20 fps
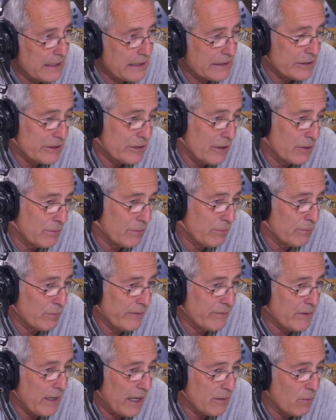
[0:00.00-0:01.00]
So
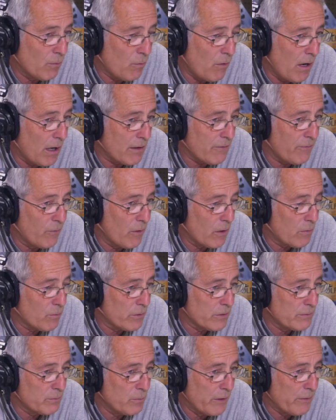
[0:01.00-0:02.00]
we've got to walk
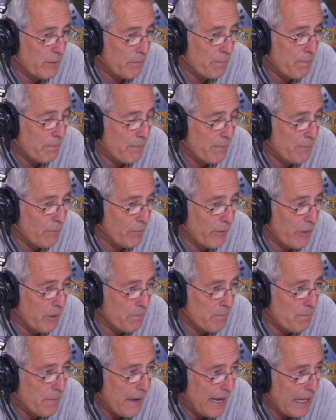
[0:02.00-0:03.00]
forward with
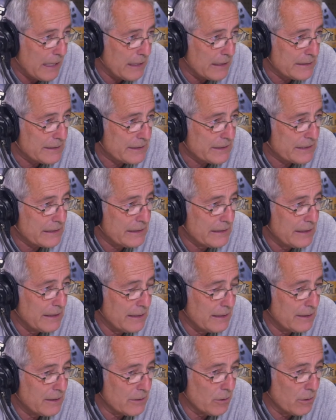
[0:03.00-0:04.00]
a balanced
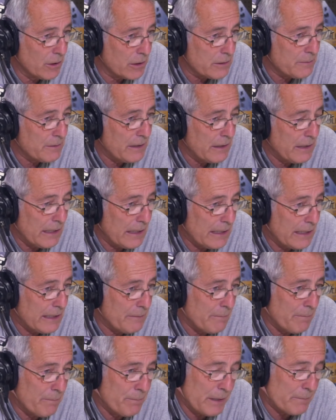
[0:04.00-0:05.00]
look,
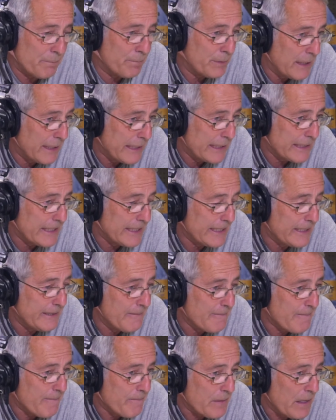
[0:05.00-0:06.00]
but plainly
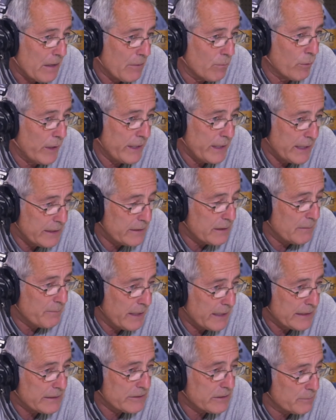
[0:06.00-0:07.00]
we need to
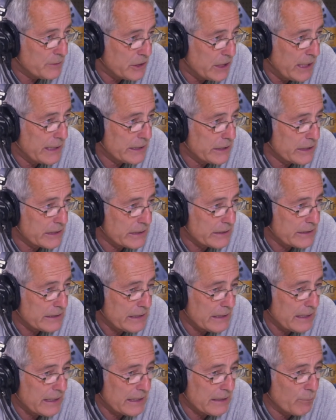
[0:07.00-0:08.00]
make some
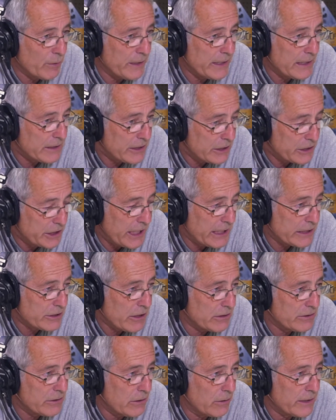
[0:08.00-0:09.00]
changes. We need to
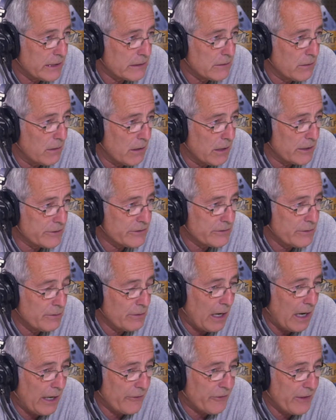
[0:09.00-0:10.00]
change our zoning laws.
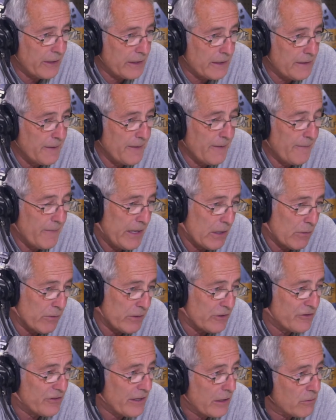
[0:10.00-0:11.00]
I think here
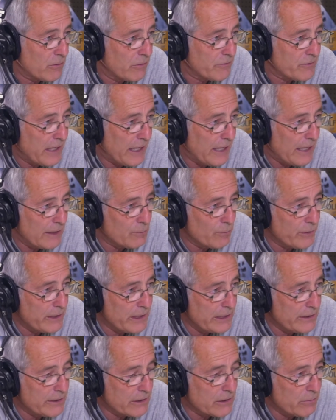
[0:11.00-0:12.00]
in the center of town we
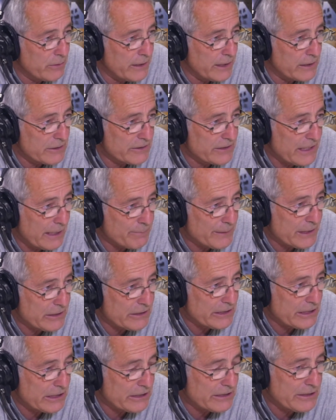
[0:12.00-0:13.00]
need to create a
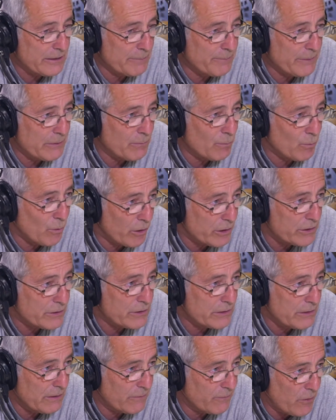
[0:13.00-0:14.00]
septic system that
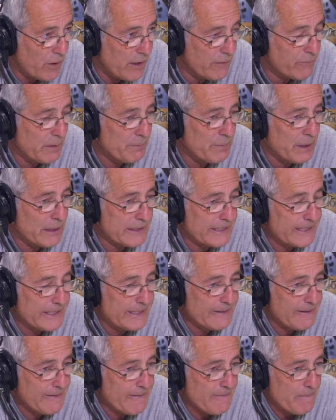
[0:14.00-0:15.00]
works for
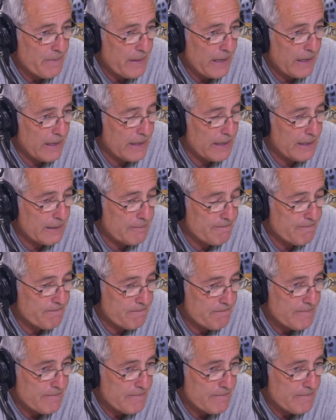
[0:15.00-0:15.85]
everybody. Mm-hmm.